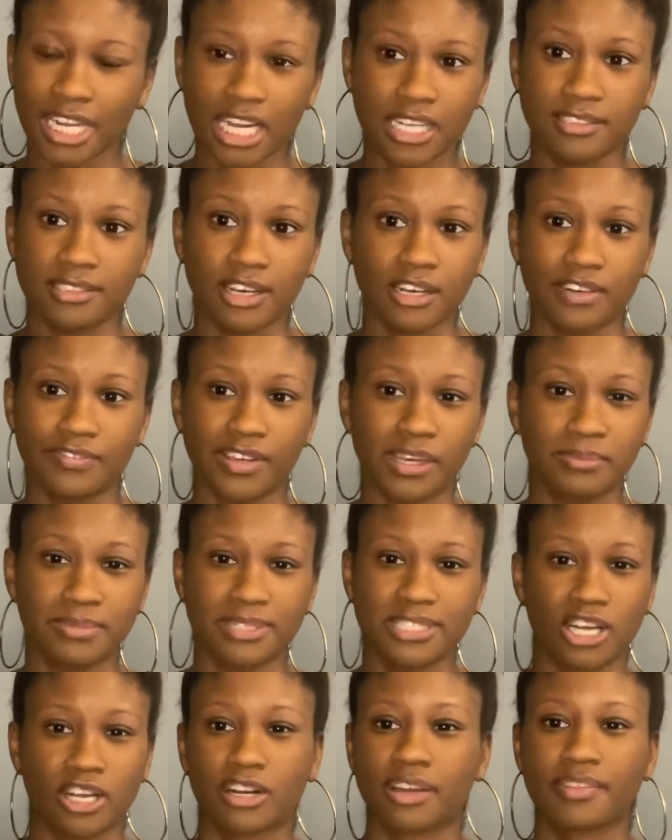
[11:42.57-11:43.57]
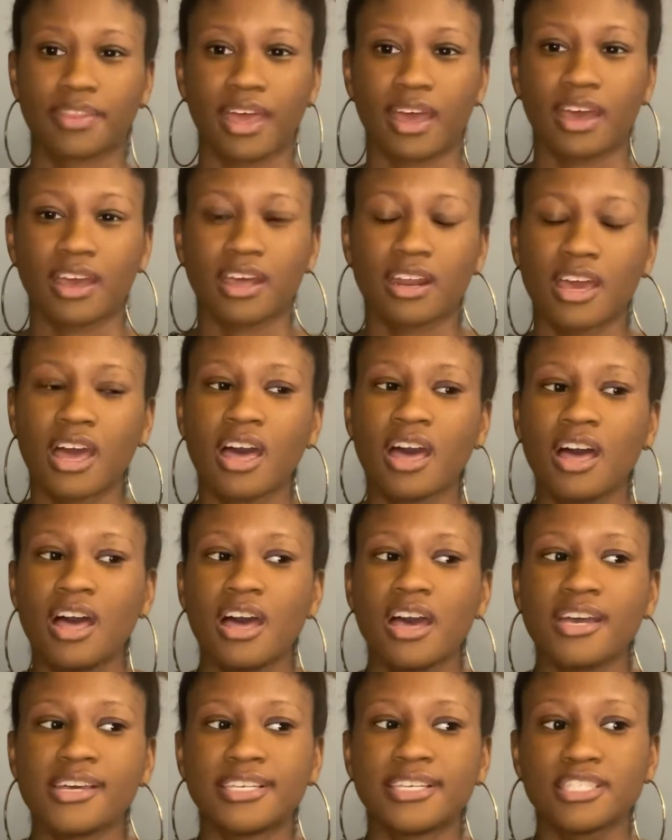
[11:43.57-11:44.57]
Don't even get me started on that.
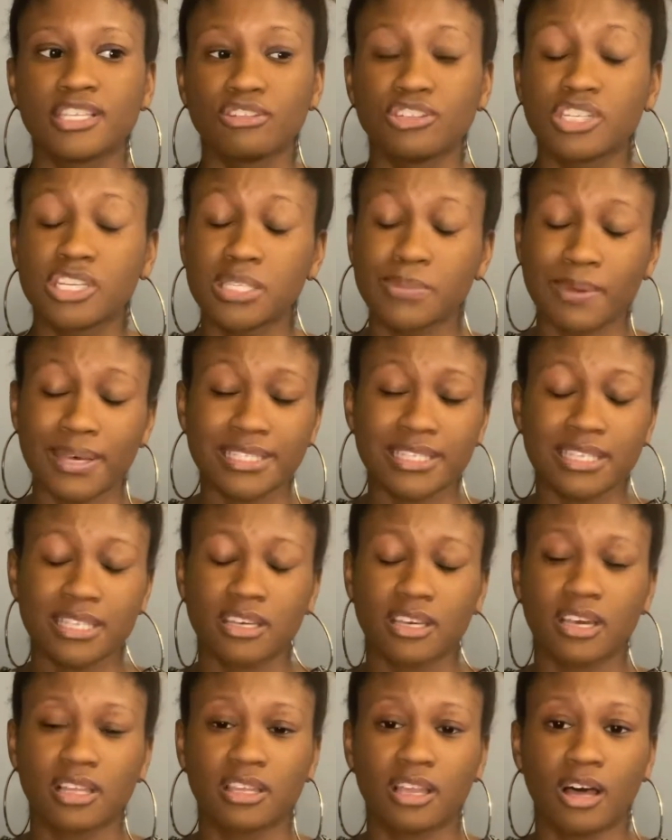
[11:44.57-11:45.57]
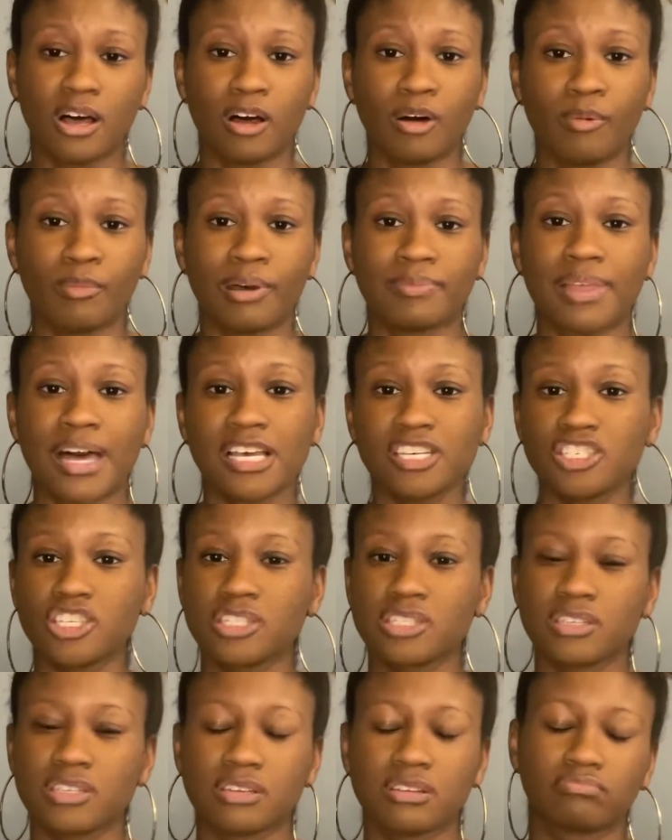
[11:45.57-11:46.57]
And so she's basically alone, but that's
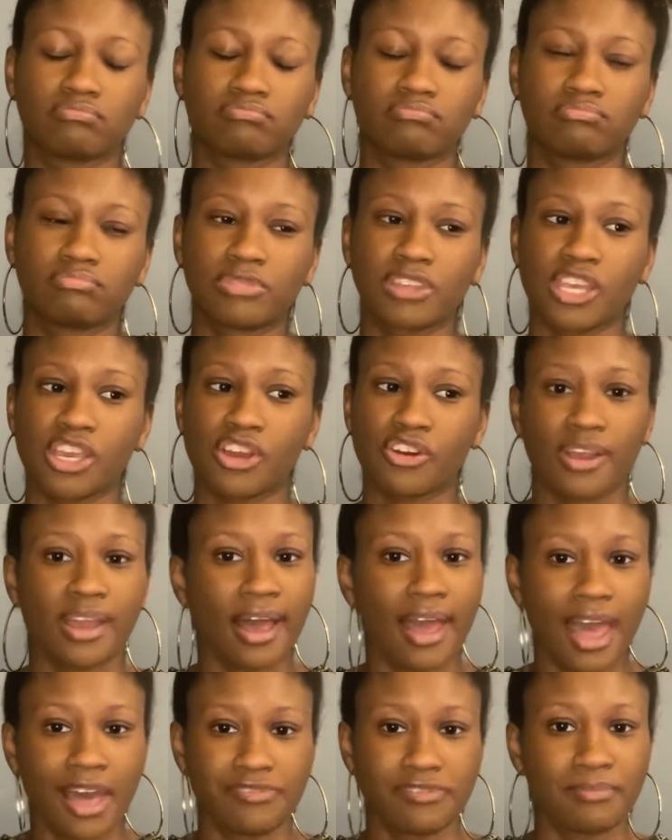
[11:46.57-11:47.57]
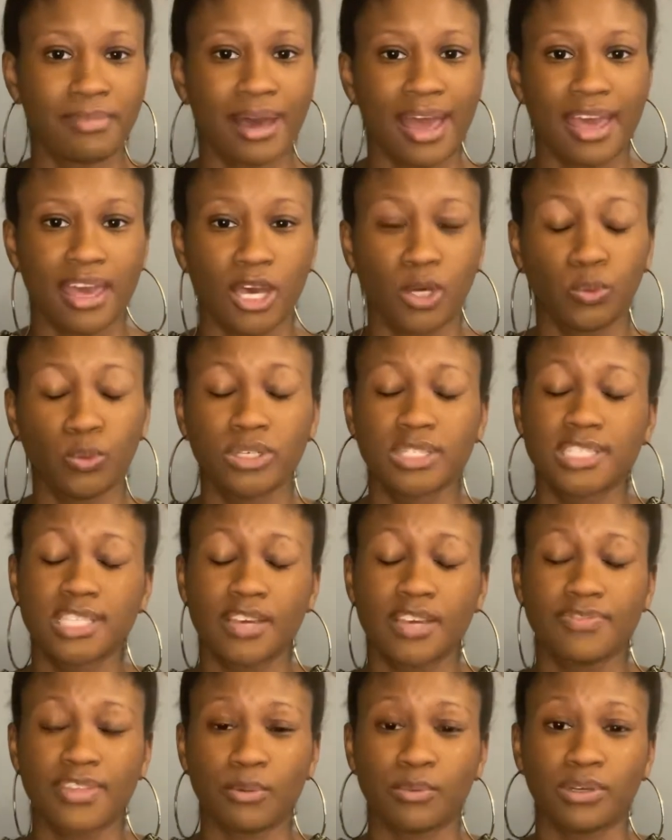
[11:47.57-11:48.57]
just a theory I have in my head. We'll see
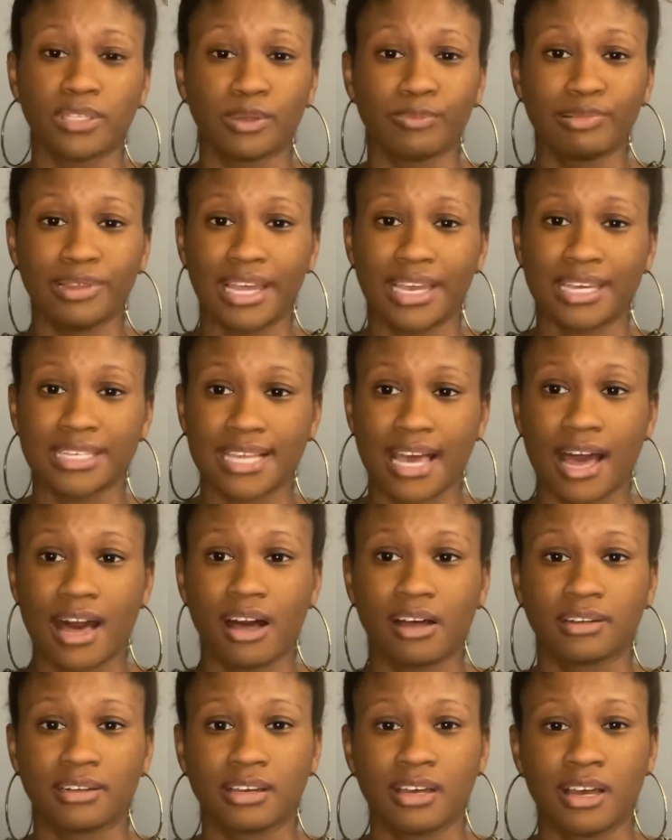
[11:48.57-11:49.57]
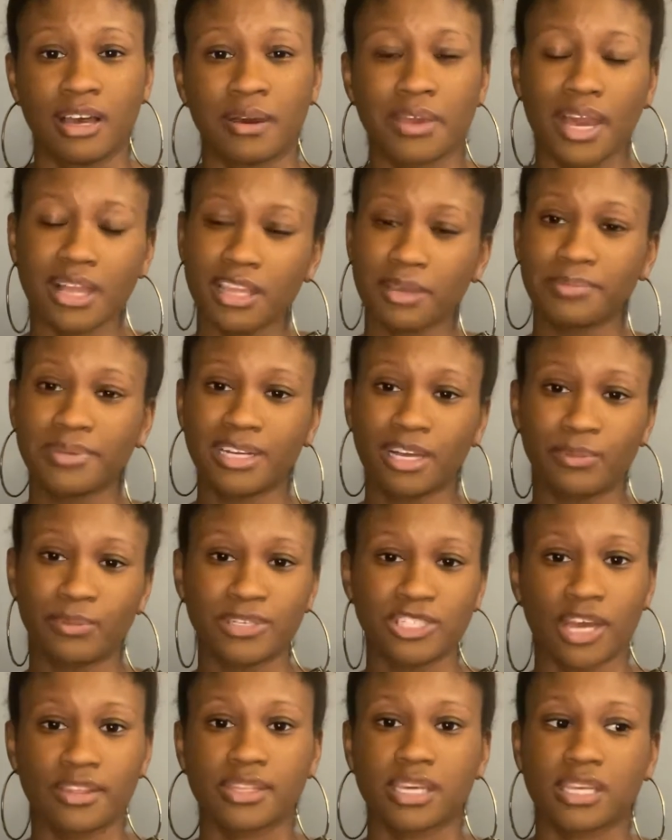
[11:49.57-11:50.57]
if that really plays out. Y'all let me know what
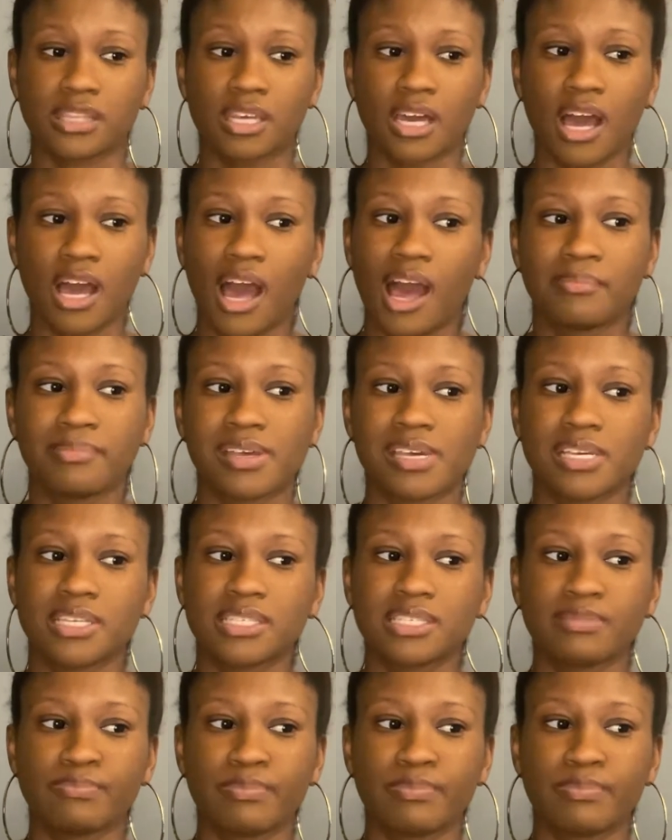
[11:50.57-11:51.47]
y'all think in the comments.